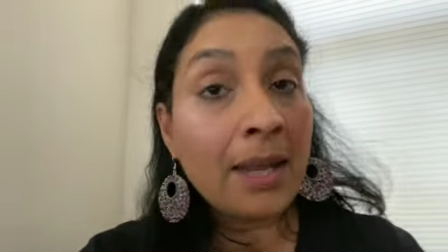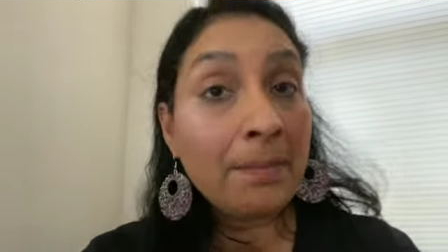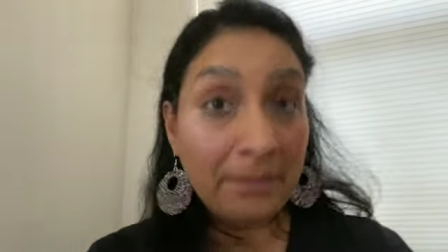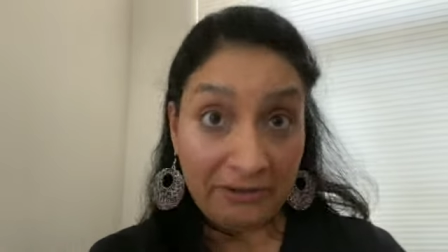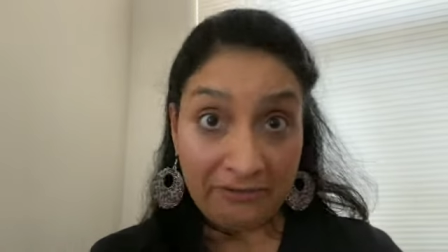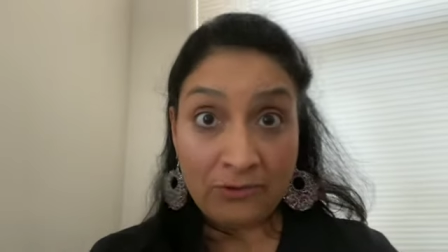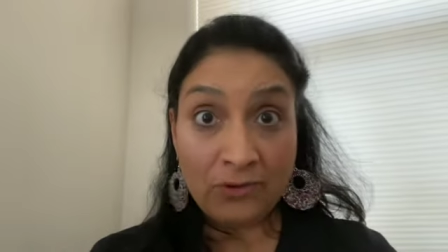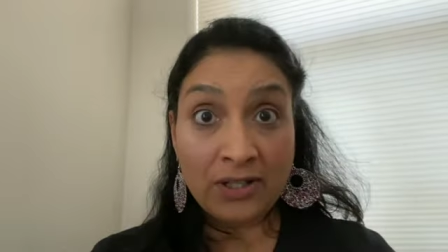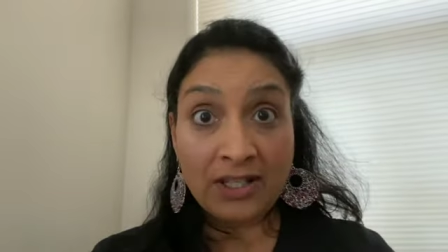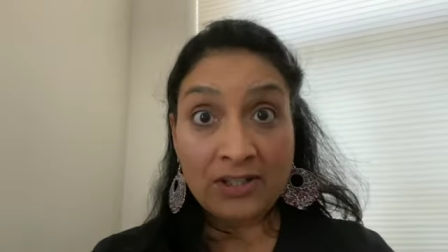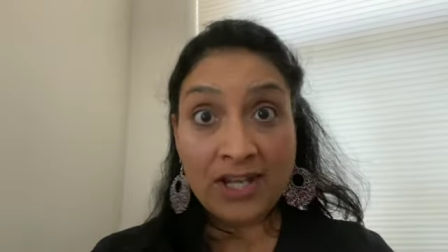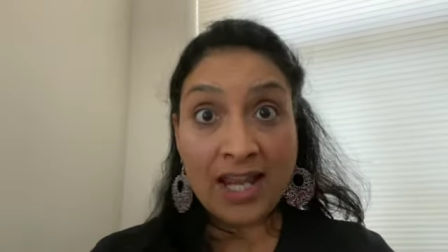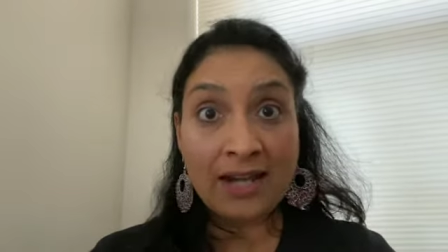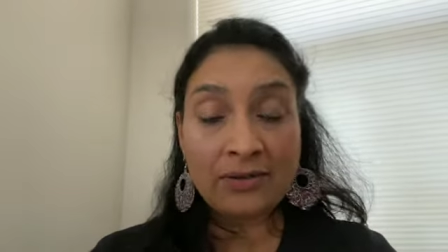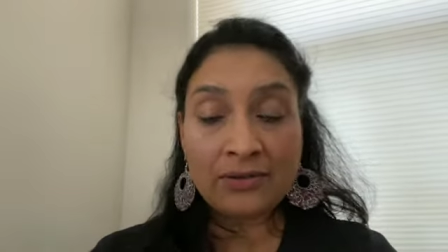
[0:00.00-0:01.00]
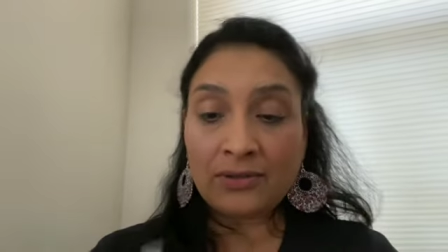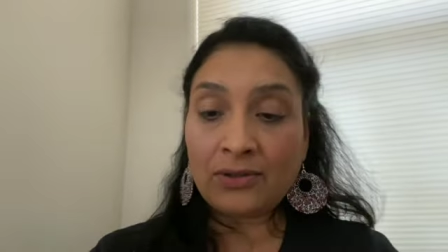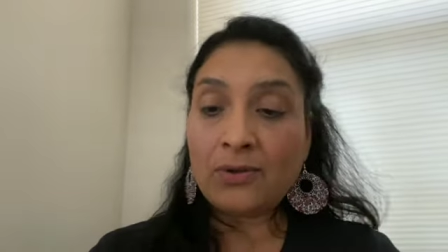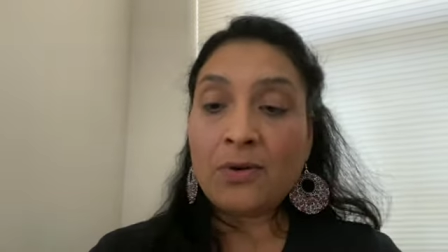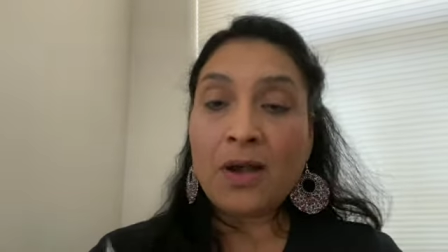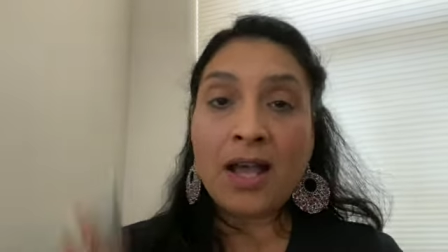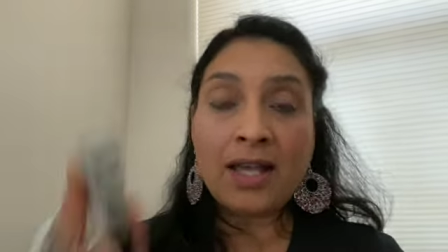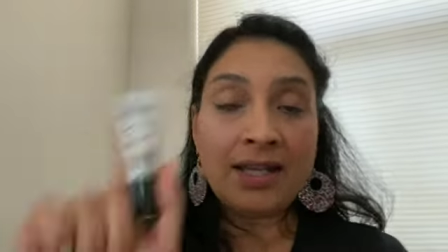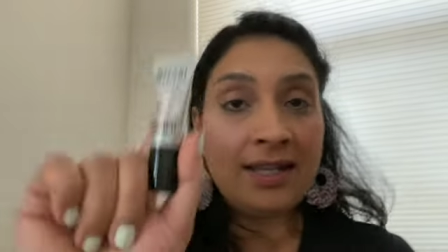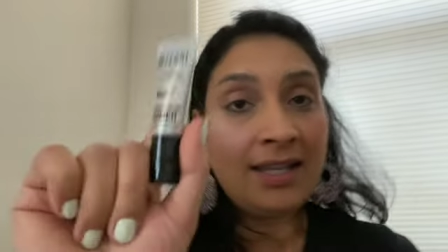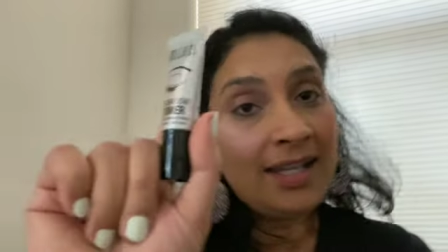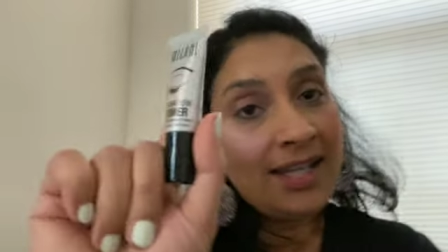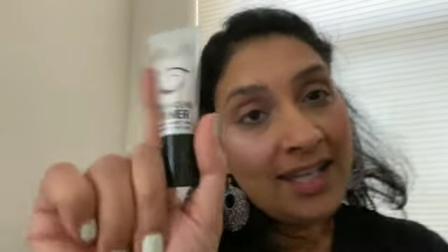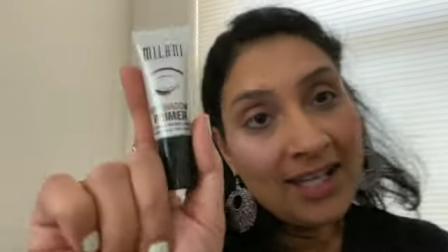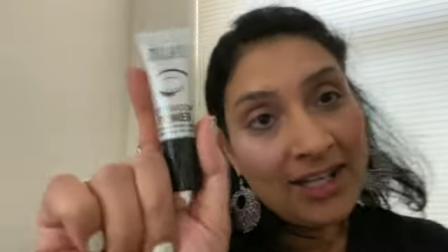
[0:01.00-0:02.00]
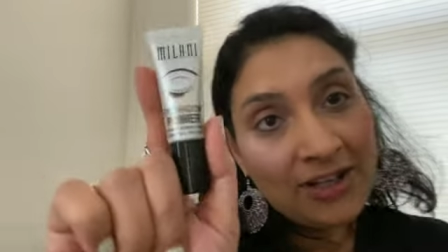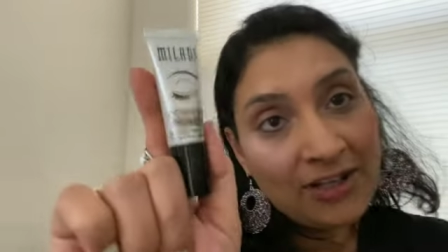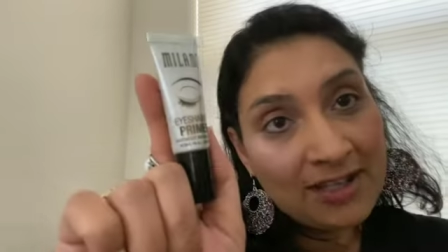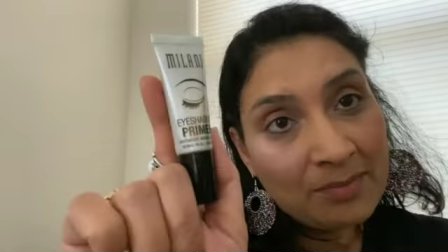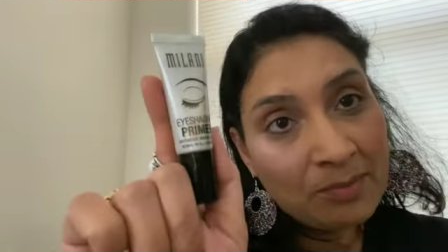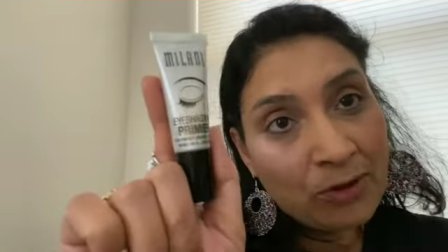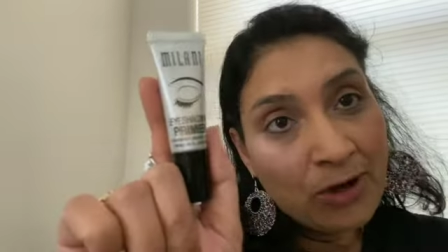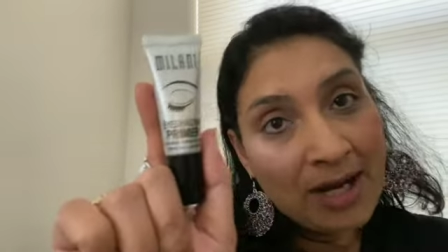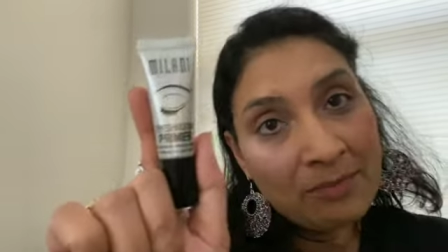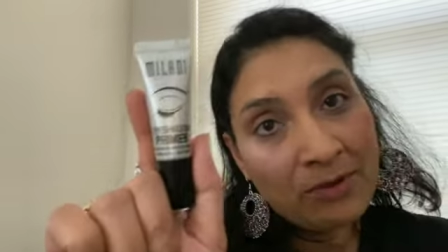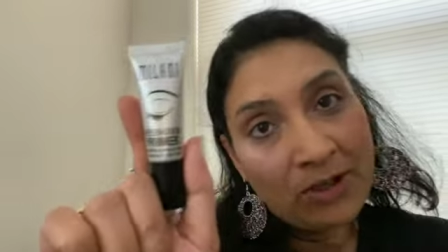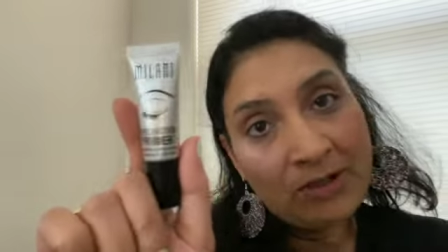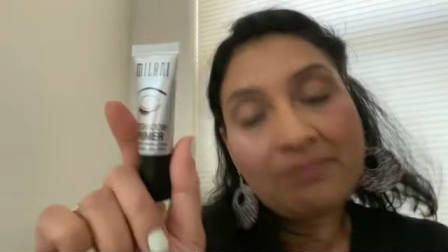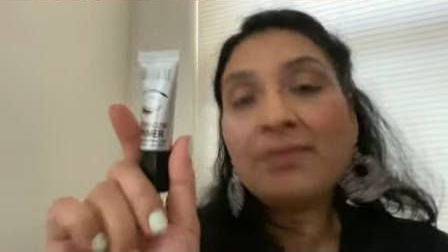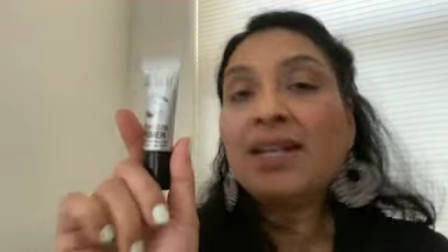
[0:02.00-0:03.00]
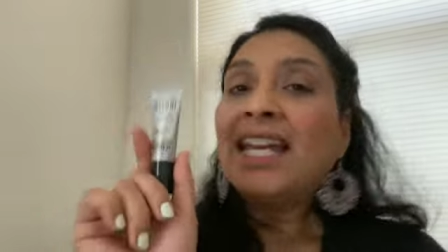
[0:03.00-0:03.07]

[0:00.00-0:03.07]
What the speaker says: Before the shadows go on, here's a primer.